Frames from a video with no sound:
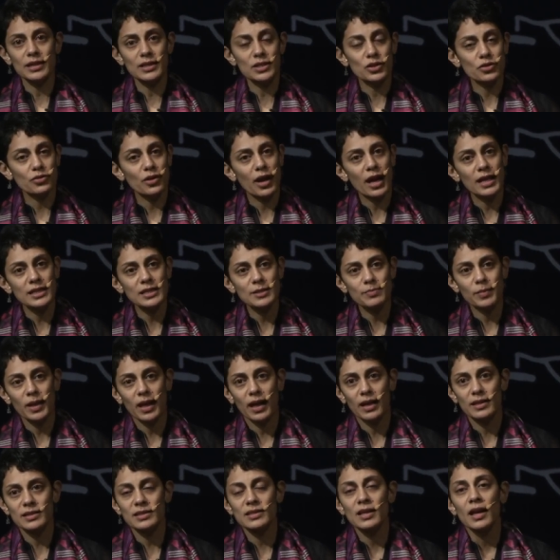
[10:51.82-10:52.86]
these
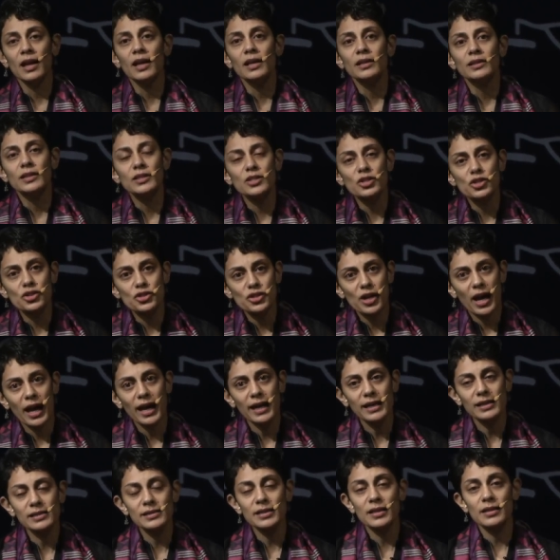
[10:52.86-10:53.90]
transplants, this
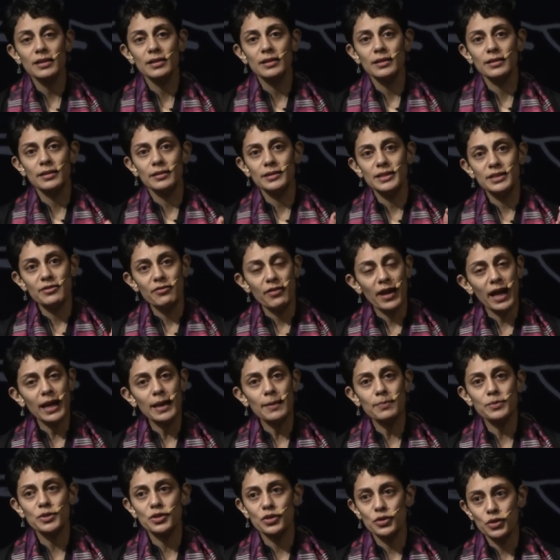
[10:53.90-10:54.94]
child
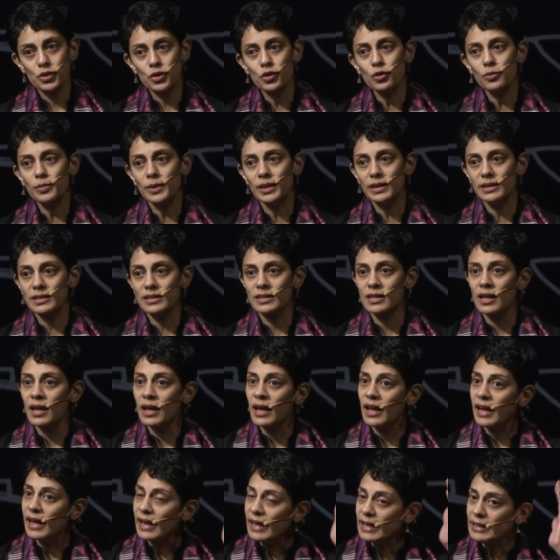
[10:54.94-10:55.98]
developed tumors
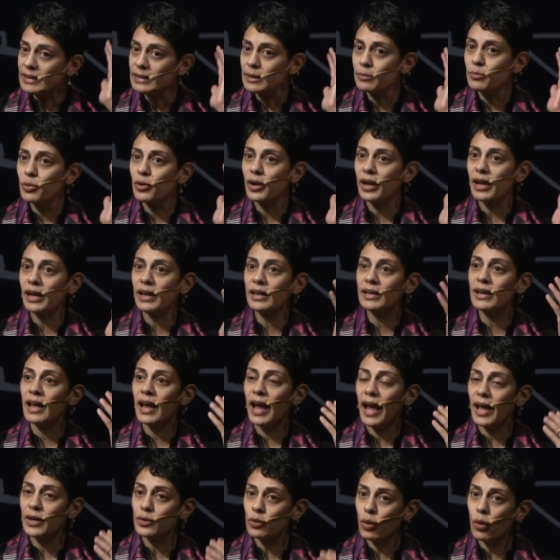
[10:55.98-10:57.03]
in the
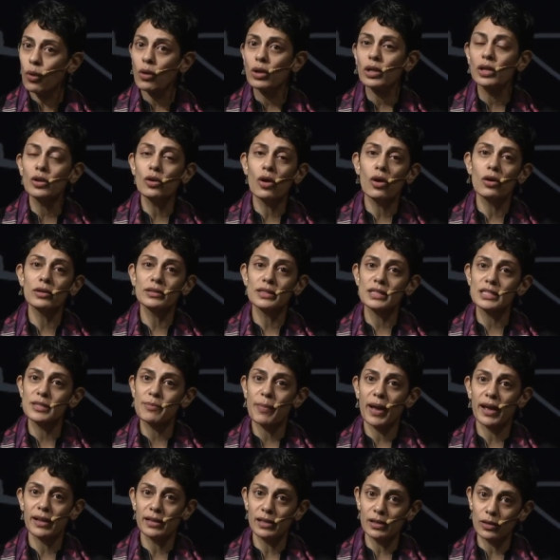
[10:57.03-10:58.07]
brain and all along the
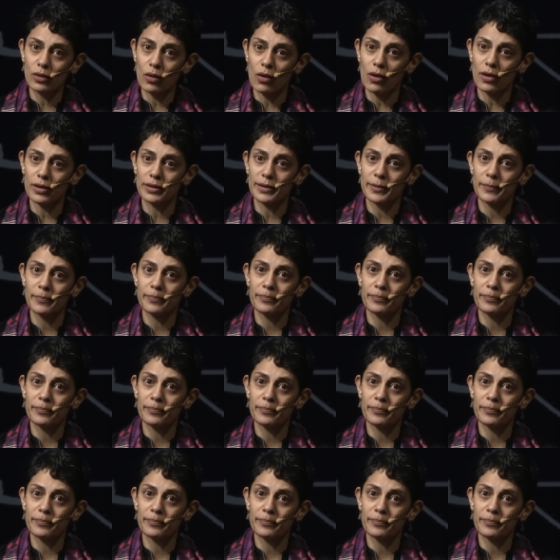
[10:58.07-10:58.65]
spinal cord.